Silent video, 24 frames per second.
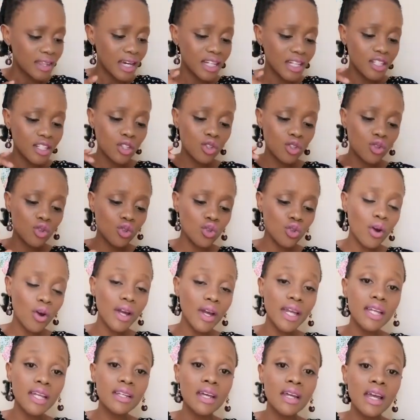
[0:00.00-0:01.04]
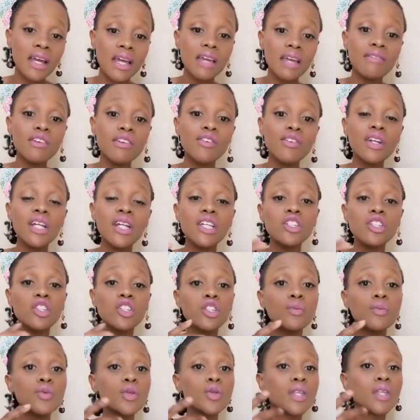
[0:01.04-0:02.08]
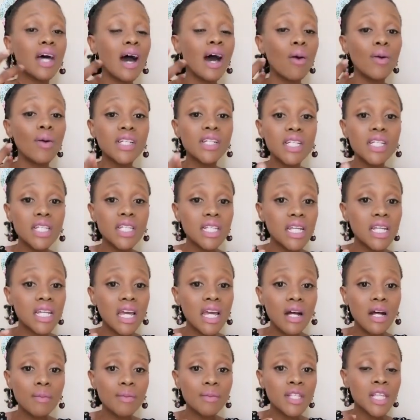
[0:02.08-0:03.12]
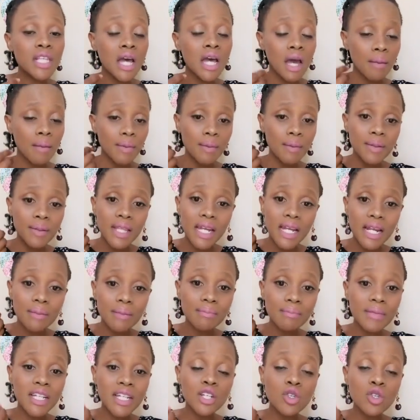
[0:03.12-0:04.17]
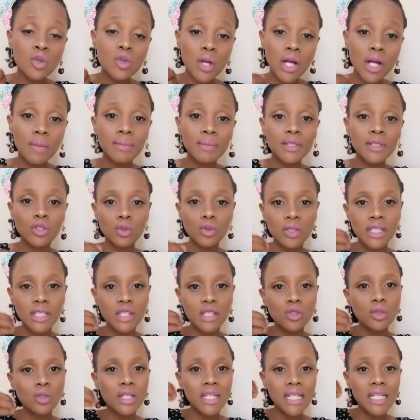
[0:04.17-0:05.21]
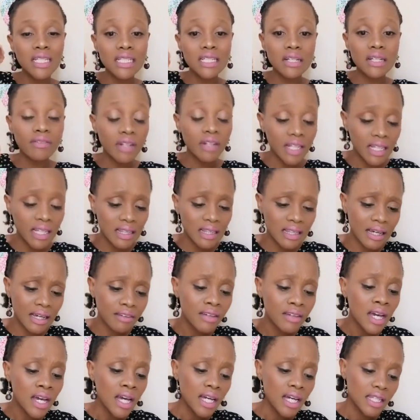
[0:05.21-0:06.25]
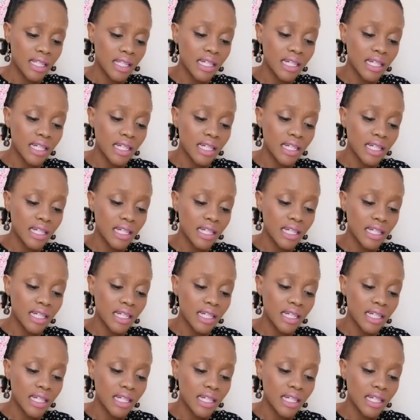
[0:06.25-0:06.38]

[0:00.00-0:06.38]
that are destroyed, even relationships with our destiny helpers, people that are meant to help us to get to the next level in life,